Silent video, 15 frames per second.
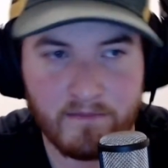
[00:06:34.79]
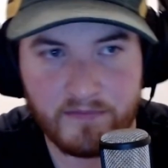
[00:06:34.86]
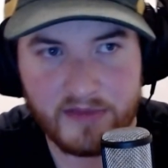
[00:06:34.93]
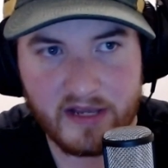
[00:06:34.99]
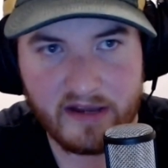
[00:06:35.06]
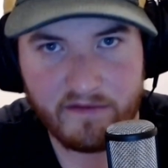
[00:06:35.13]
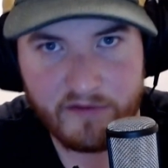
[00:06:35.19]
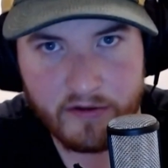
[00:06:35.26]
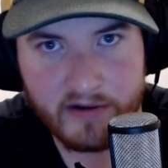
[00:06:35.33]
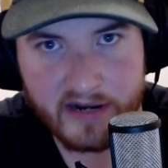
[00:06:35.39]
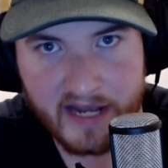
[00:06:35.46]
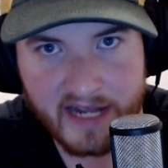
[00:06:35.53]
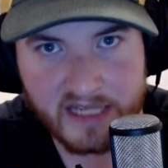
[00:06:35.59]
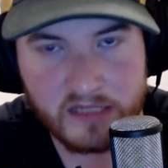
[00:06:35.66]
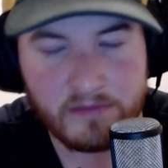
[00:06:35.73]
if you're an
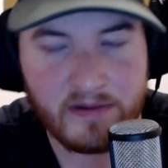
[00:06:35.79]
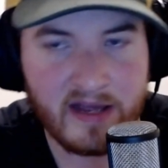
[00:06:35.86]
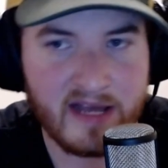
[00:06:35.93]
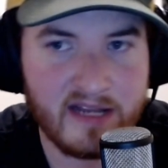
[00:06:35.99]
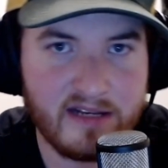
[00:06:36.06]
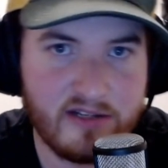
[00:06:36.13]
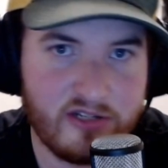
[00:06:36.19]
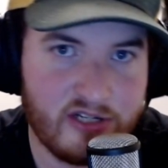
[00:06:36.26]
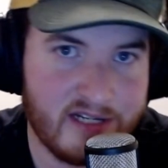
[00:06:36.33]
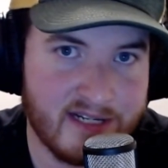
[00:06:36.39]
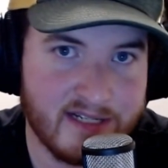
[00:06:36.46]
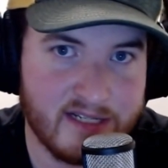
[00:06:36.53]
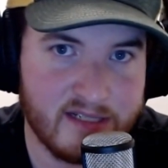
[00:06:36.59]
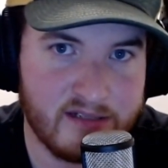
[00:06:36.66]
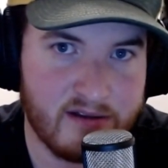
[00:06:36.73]
expat,
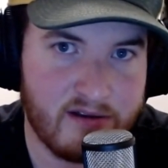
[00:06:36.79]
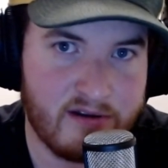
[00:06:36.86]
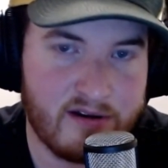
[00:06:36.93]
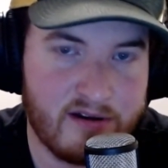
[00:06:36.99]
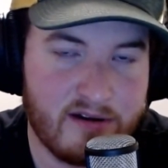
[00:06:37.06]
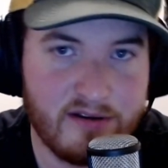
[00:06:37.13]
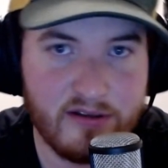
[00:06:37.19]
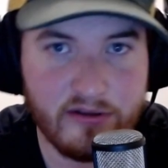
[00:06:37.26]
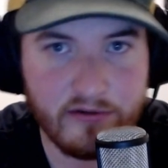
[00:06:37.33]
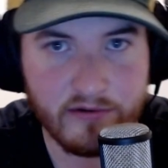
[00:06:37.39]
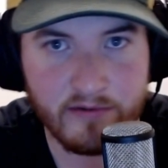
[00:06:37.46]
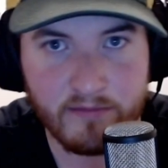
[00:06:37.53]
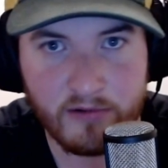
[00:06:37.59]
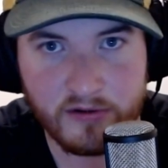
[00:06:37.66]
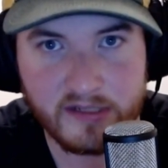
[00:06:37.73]
chances are you're
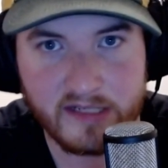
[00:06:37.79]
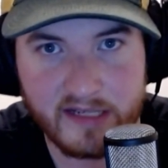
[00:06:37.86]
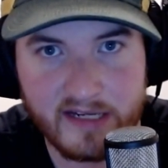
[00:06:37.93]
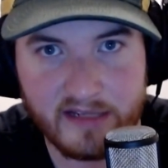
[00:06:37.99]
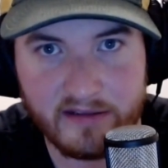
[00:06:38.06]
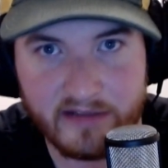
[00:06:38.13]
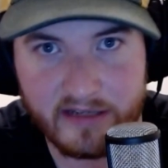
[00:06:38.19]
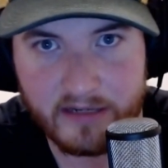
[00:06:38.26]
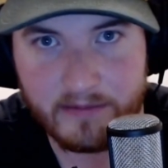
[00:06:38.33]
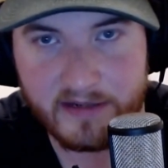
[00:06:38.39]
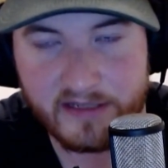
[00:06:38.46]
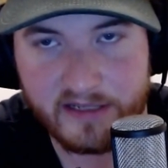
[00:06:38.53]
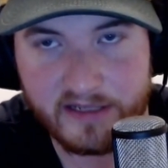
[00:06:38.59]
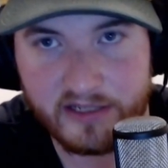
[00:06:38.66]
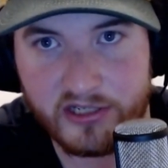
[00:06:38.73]
most likely going to be
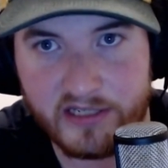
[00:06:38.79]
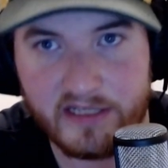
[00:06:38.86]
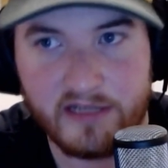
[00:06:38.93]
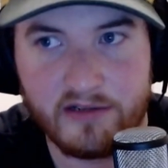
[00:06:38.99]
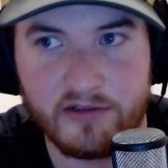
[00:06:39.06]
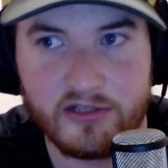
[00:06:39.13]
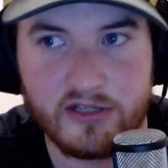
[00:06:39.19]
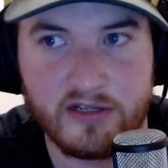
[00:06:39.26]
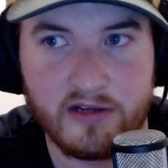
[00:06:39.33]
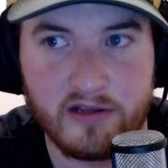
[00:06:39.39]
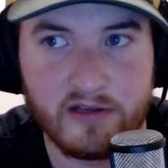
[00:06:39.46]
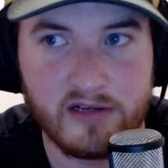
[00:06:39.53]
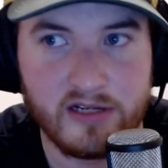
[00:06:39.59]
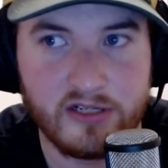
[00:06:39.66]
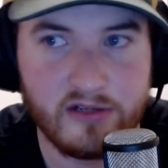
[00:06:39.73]
teaching English in another
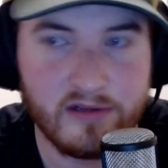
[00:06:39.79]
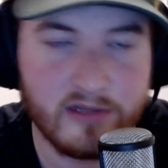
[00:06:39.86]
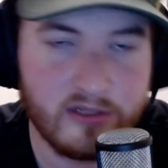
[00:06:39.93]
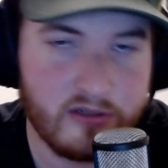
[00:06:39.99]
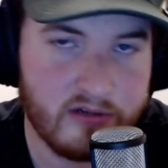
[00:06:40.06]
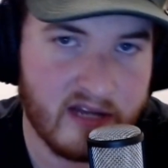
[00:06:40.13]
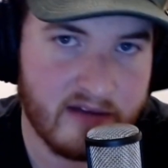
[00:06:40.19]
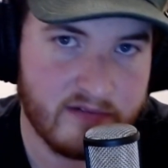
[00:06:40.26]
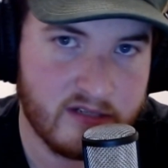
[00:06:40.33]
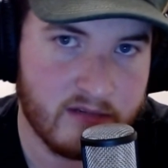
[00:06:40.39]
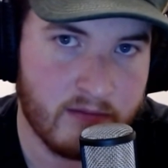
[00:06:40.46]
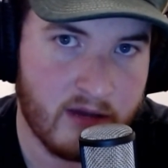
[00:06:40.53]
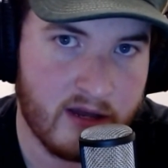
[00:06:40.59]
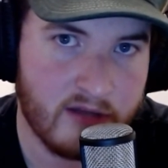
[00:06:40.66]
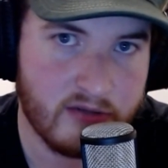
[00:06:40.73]
country, unless you have
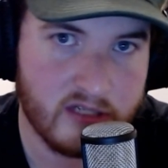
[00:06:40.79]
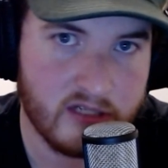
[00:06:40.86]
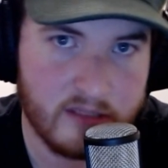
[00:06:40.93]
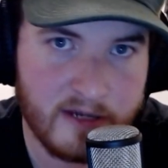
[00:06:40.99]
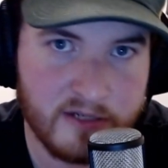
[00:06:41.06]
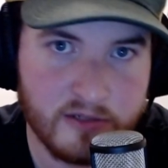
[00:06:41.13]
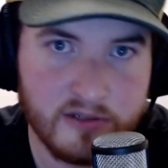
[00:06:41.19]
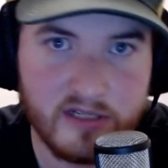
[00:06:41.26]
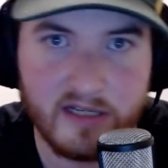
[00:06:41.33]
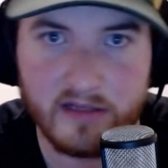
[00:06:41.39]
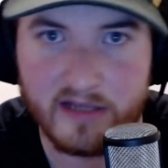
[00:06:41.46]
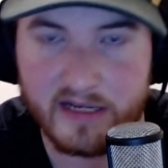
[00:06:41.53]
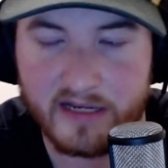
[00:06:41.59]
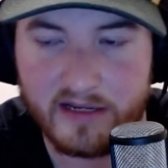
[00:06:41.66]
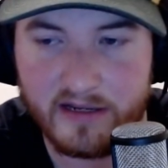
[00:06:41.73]
some other specialty,
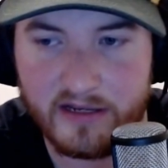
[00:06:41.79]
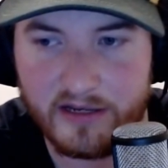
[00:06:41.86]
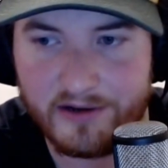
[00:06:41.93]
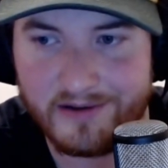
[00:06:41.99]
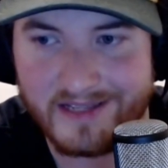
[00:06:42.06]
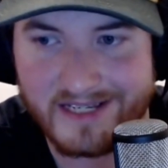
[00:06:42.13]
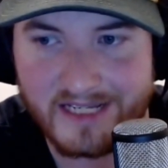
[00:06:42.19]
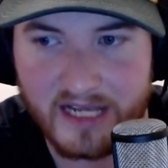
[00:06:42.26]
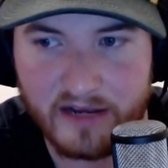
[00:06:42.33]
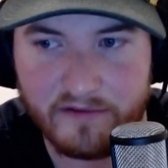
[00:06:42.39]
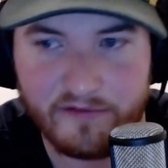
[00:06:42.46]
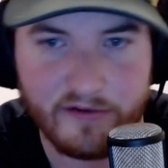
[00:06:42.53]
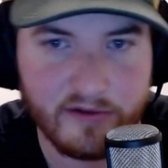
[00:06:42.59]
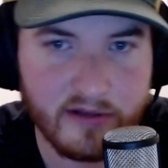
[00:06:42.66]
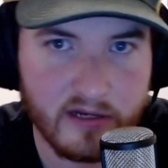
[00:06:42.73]
like, you know, in the tech
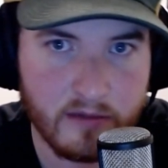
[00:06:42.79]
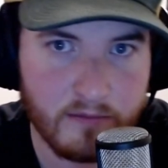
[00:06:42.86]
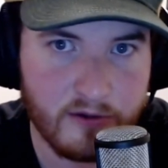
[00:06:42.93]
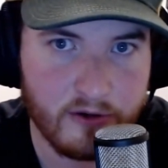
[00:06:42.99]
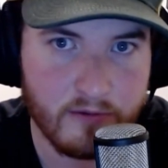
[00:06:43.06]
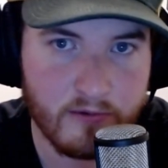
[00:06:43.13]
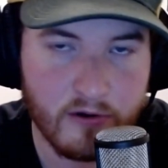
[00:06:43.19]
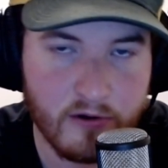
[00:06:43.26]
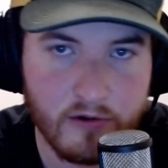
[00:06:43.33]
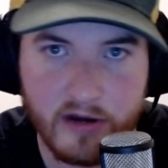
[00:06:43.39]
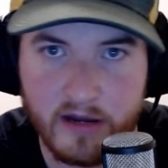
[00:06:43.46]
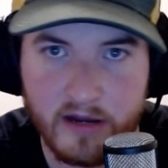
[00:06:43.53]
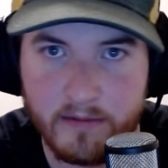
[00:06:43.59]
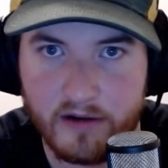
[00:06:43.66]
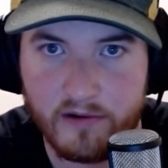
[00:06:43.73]
field, like computer
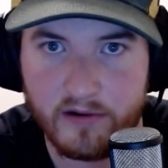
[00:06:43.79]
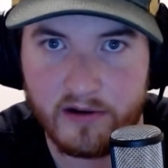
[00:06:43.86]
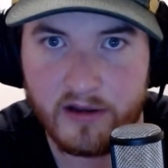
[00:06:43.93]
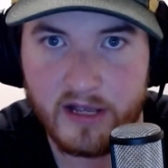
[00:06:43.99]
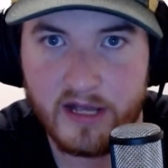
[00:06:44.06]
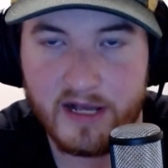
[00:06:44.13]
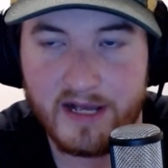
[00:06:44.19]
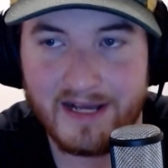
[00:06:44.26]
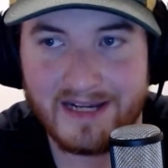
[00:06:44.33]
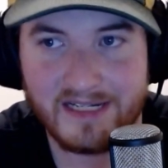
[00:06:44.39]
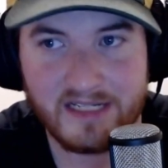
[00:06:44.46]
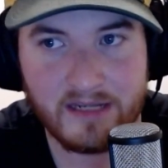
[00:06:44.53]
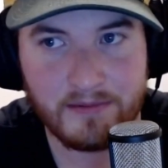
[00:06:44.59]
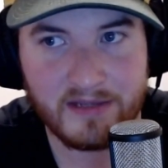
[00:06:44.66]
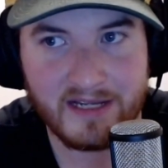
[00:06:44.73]
programming or
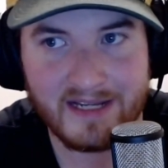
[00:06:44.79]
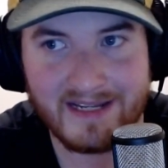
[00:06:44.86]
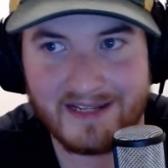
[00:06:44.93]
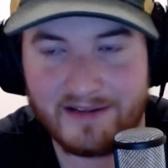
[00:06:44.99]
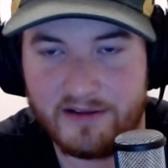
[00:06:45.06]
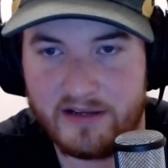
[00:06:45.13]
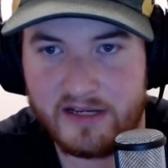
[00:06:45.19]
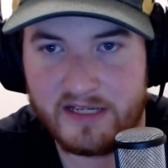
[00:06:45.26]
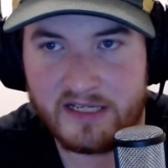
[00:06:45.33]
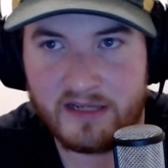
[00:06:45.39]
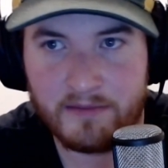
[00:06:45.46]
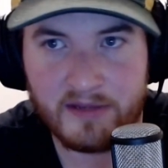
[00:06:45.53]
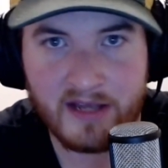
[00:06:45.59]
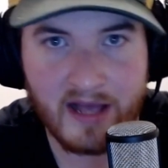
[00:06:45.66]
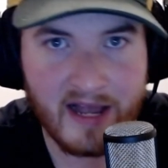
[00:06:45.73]
something
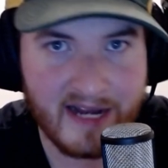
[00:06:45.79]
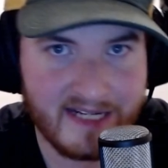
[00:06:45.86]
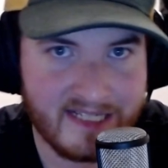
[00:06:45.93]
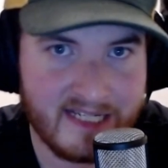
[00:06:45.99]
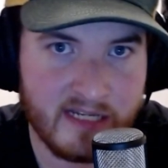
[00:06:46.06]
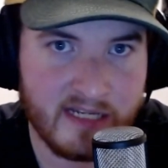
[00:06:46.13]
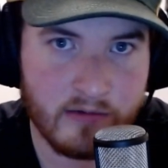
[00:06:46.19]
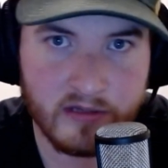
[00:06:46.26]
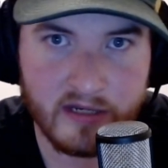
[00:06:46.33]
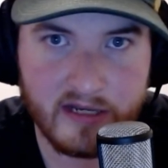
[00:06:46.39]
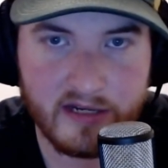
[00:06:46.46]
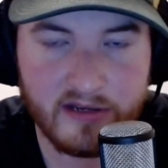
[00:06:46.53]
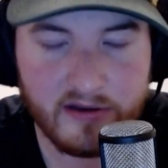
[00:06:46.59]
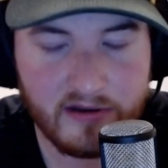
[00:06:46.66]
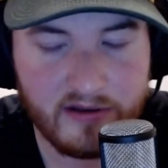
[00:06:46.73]
IT related.